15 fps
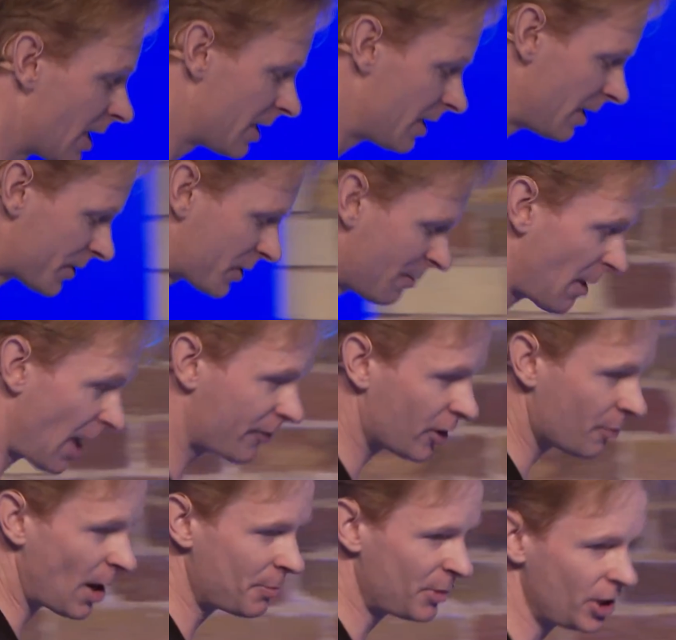so Matthew,
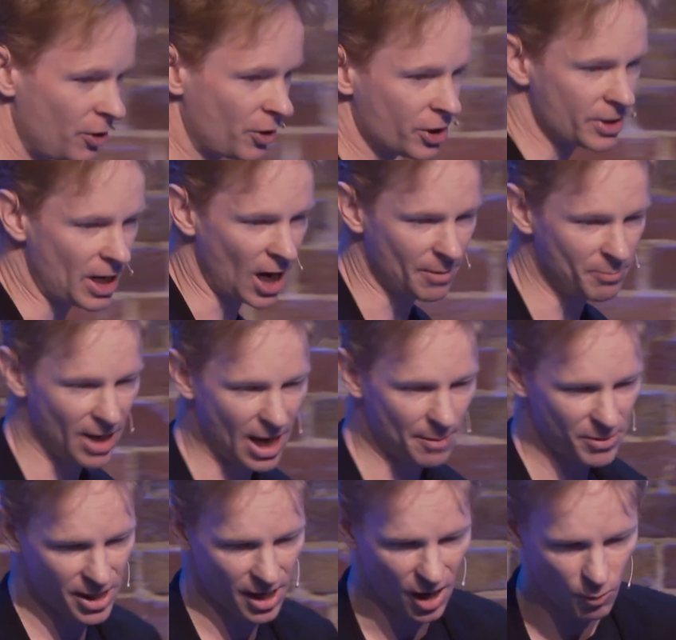maybe you could let
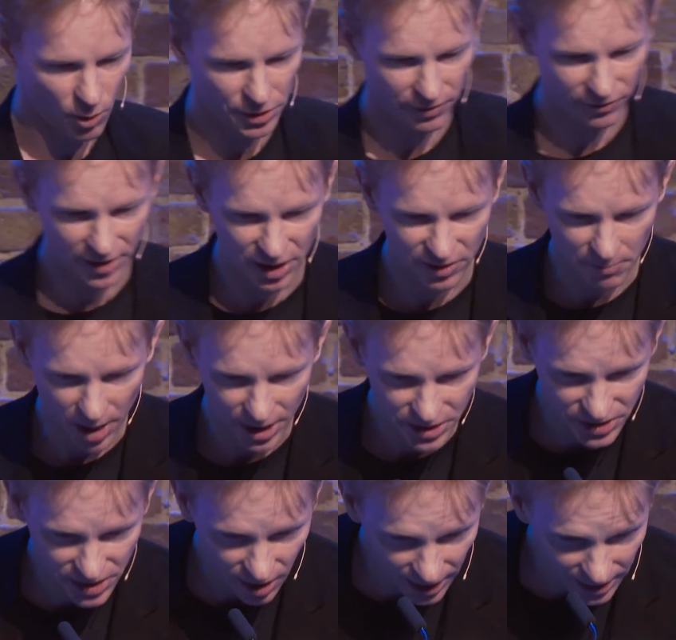me know what you think of my design